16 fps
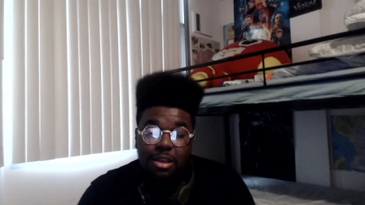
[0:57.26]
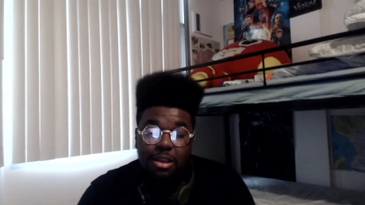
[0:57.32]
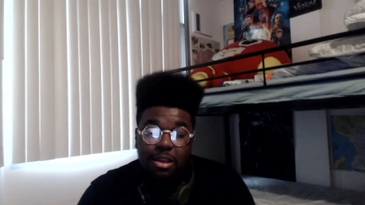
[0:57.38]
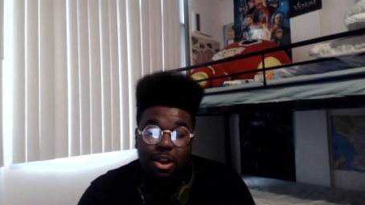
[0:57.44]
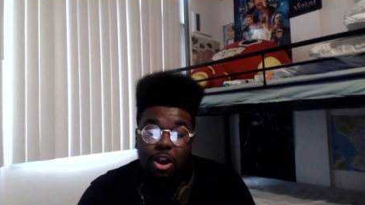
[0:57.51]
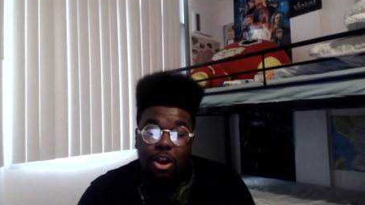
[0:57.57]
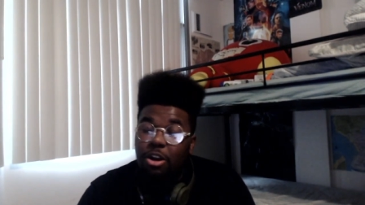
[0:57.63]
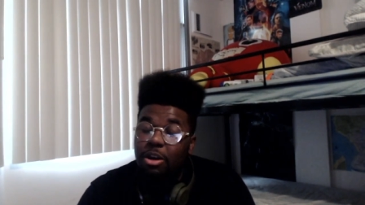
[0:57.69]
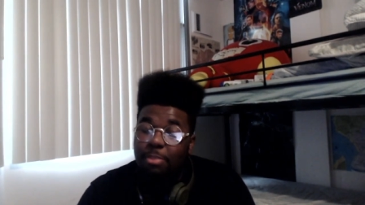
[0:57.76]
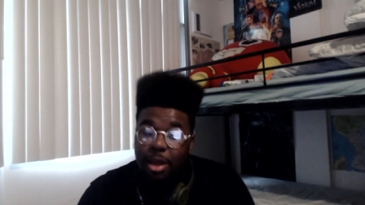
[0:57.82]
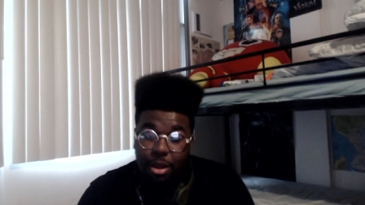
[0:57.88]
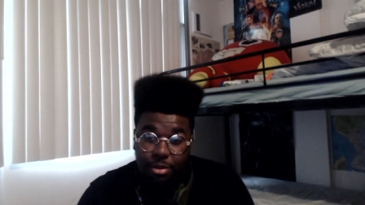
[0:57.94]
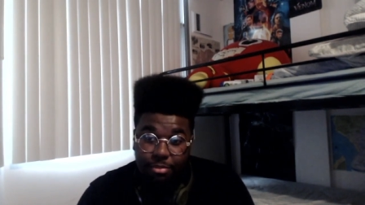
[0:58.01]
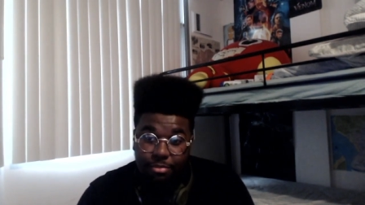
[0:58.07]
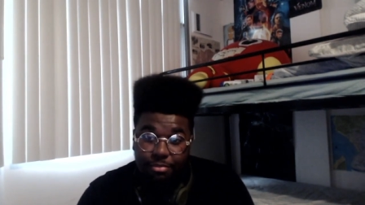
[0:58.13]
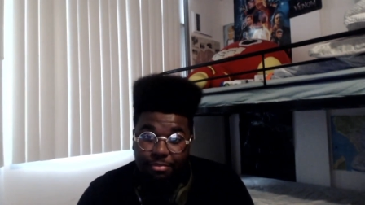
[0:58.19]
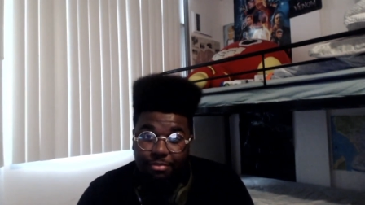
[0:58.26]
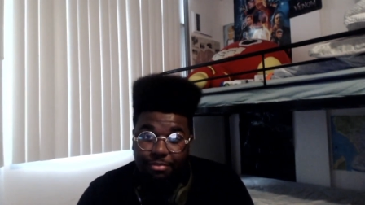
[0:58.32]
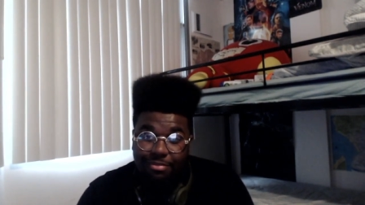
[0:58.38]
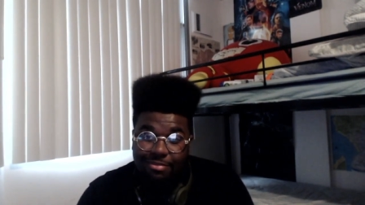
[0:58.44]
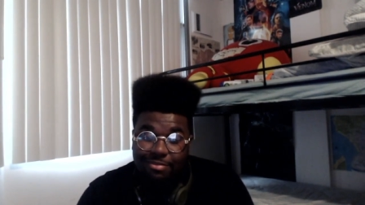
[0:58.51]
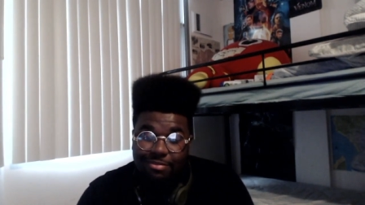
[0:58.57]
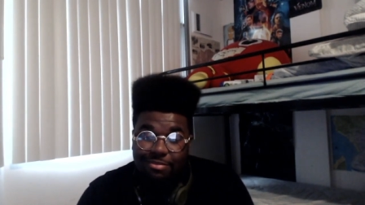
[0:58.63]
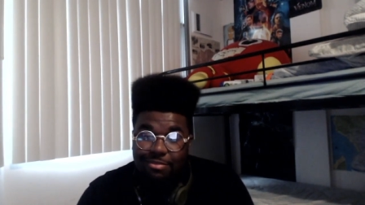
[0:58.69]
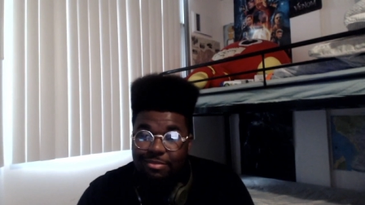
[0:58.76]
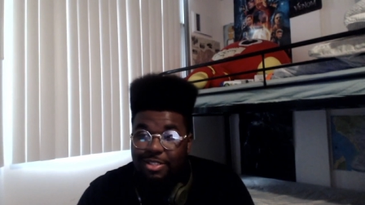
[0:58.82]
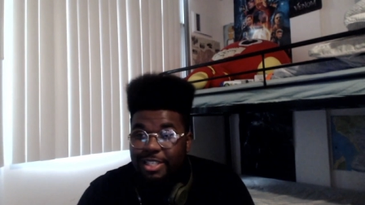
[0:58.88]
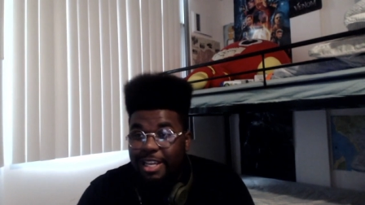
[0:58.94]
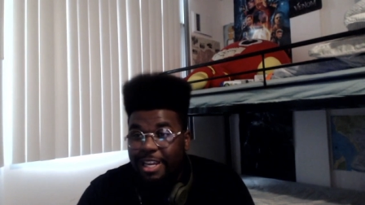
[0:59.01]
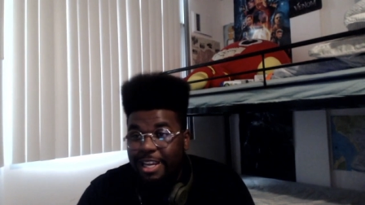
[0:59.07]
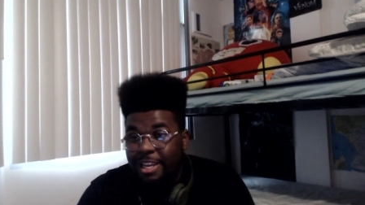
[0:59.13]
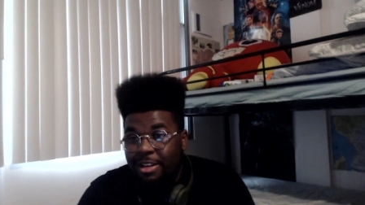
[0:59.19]
heard about.
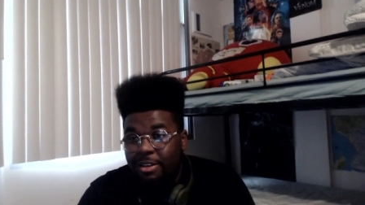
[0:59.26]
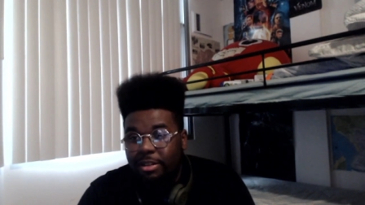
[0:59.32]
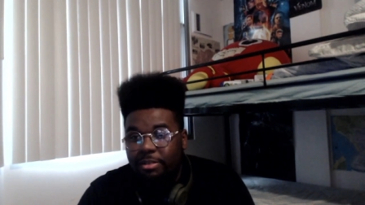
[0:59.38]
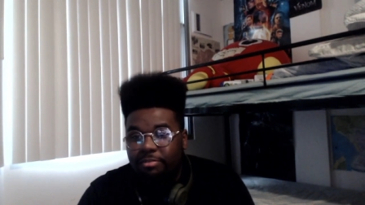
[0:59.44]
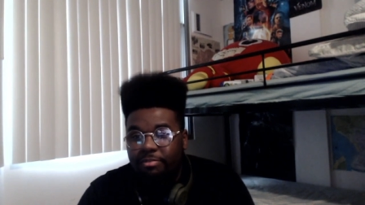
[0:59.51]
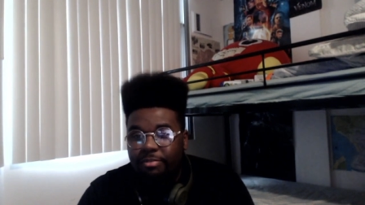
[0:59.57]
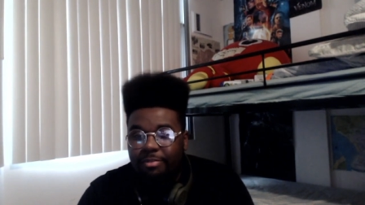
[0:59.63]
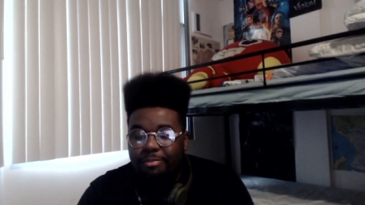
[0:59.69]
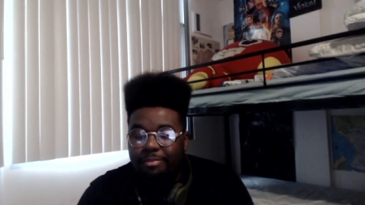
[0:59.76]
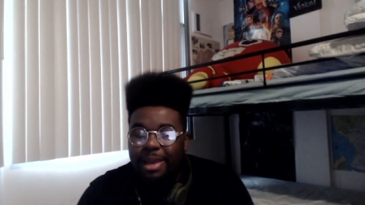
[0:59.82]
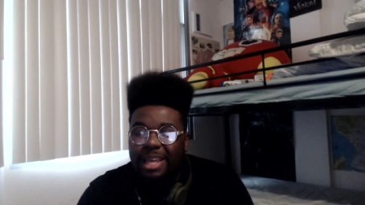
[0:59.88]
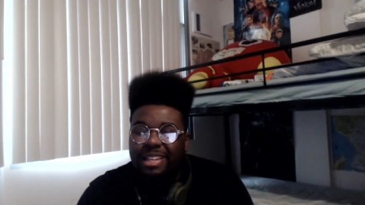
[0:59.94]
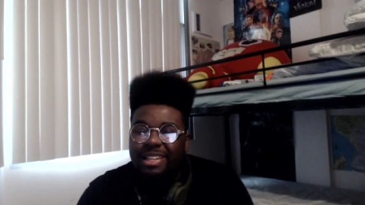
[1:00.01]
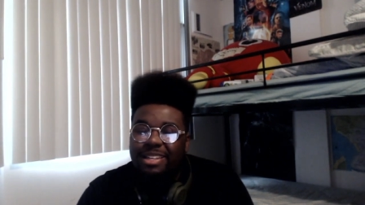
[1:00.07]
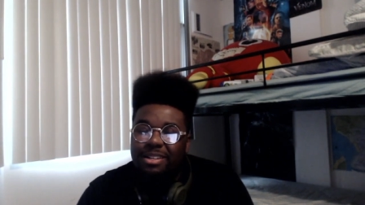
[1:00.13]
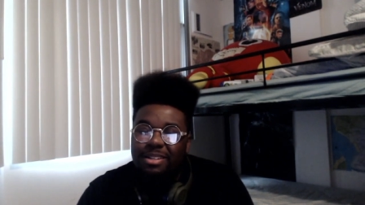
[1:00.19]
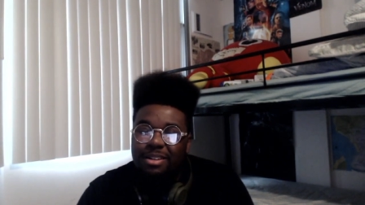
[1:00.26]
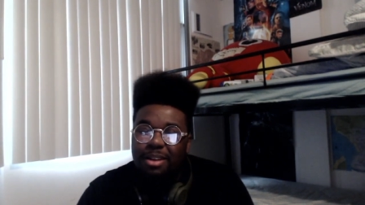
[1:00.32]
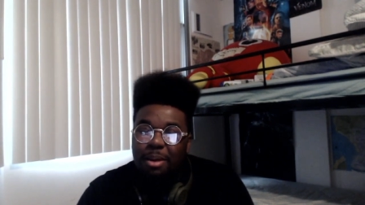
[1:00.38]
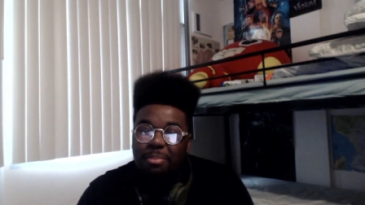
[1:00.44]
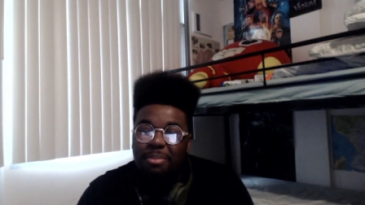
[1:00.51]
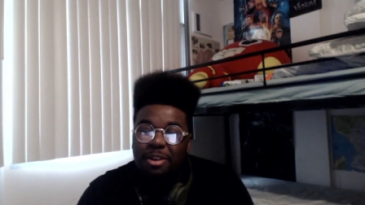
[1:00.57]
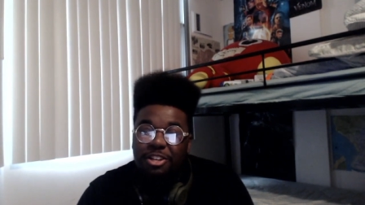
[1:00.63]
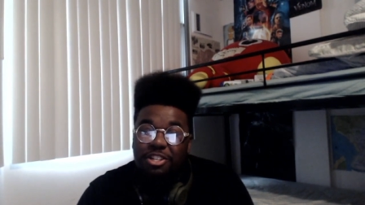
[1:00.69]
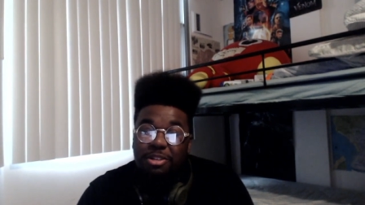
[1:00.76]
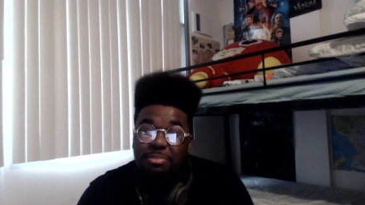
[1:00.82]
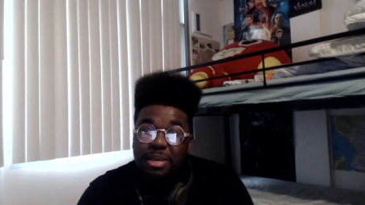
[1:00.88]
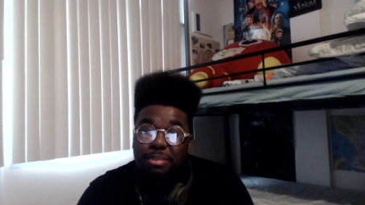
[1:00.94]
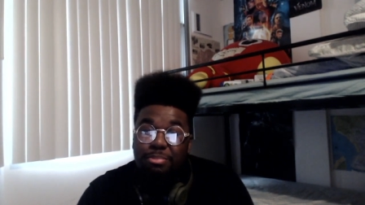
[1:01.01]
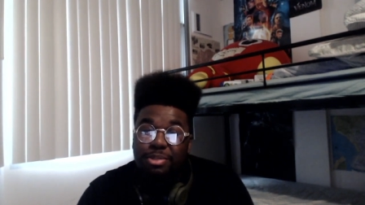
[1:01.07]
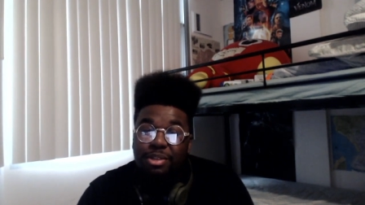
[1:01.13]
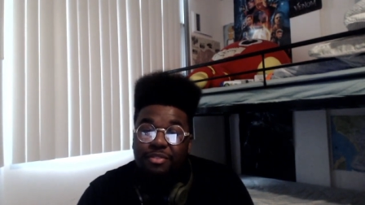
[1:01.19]
Seen mainly a bunch of the
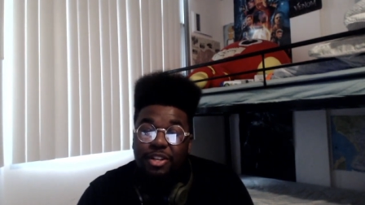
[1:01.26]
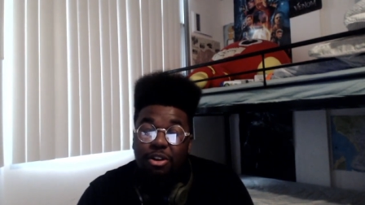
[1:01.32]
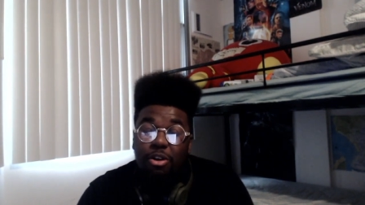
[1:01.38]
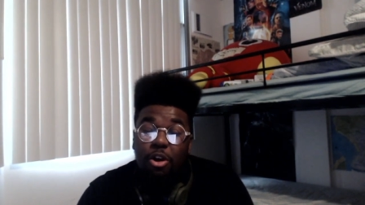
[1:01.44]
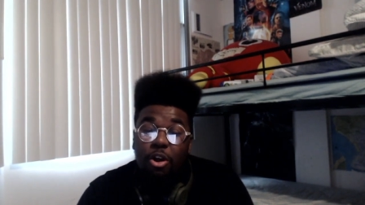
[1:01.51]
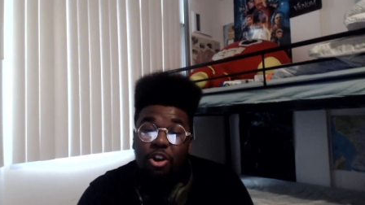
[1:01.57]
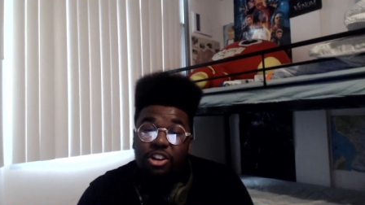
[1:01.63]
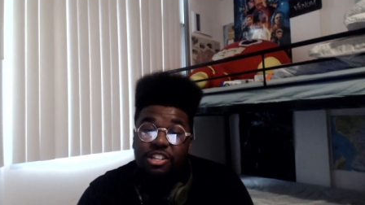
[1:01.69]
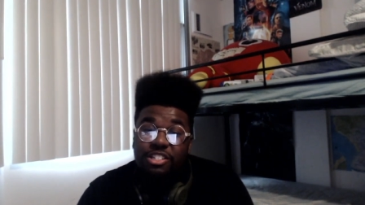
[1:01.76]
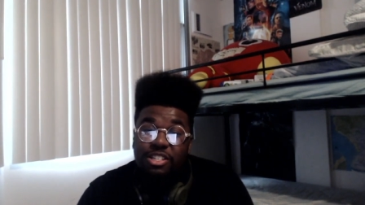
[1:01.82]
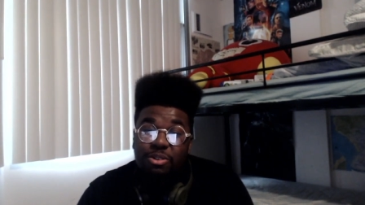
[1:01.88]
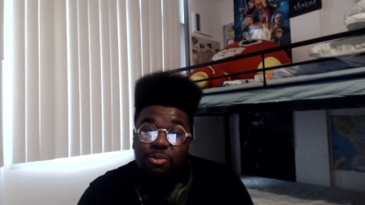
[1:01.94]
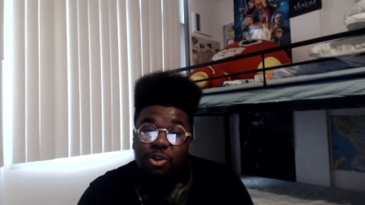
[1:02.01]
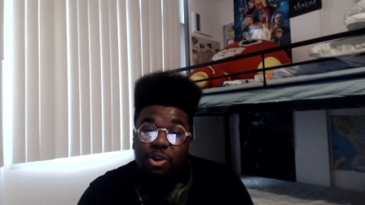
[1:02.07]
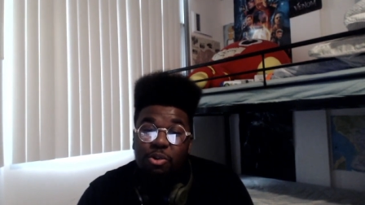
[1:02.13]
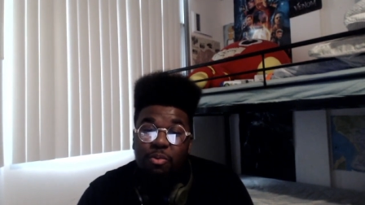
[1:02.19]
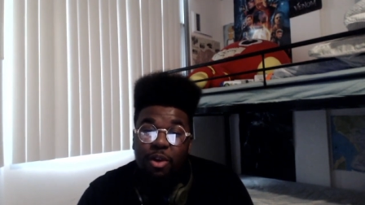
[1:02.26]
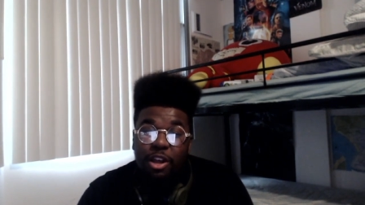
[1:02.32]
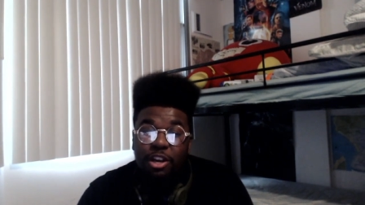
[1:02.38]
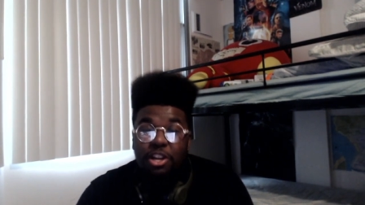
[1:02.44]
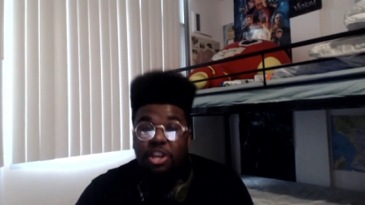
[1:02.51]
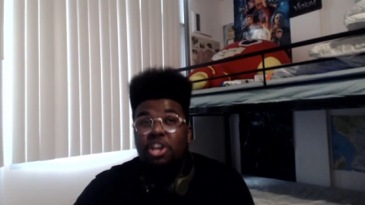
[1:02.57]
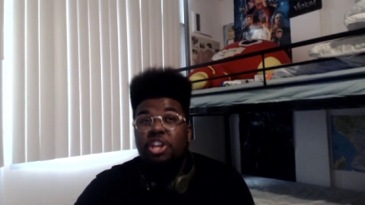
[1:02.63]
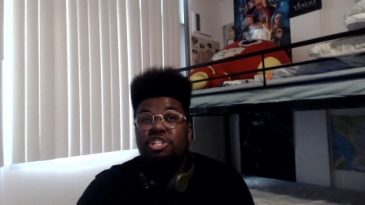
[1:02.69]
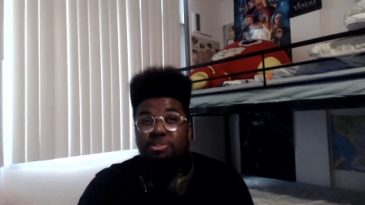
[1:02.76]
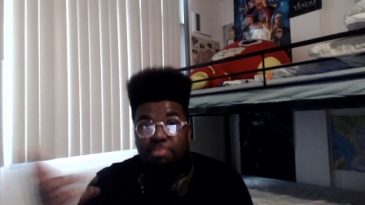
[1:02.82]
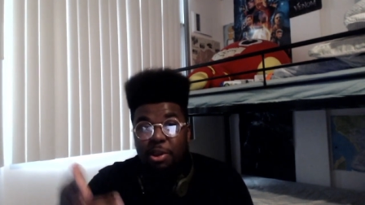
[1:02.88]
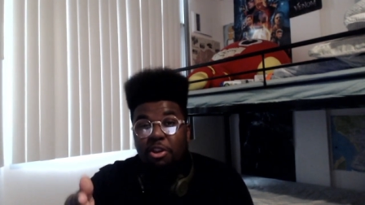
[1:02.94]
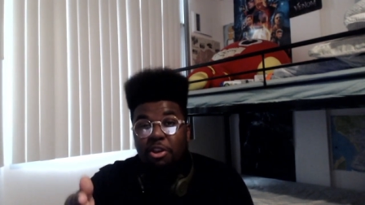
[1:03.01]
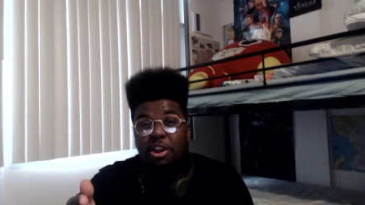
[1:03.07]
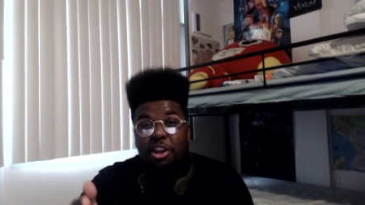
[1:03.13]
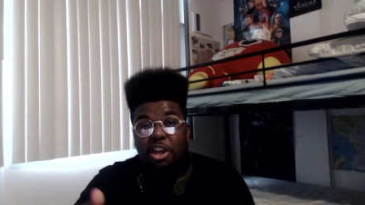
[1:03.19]
memes of it on RDC World 1.
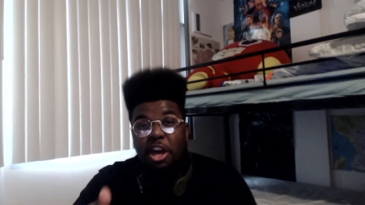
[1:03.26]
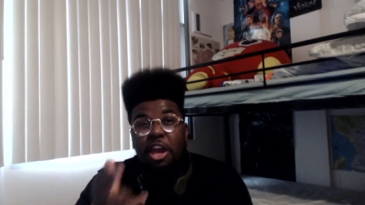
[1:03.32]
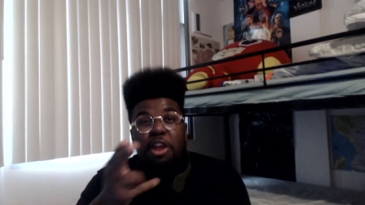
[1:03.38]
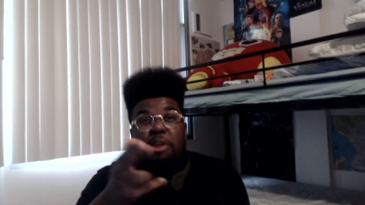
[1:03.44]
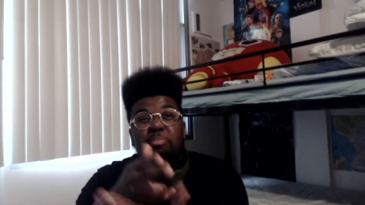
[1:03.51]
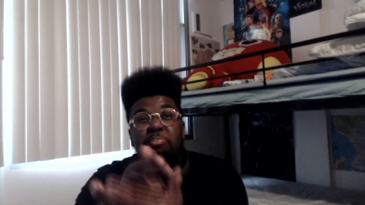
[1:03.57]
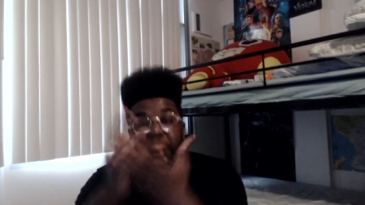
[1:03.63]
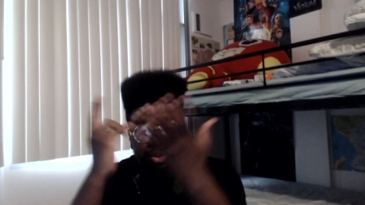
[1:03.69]
Spirit Gun!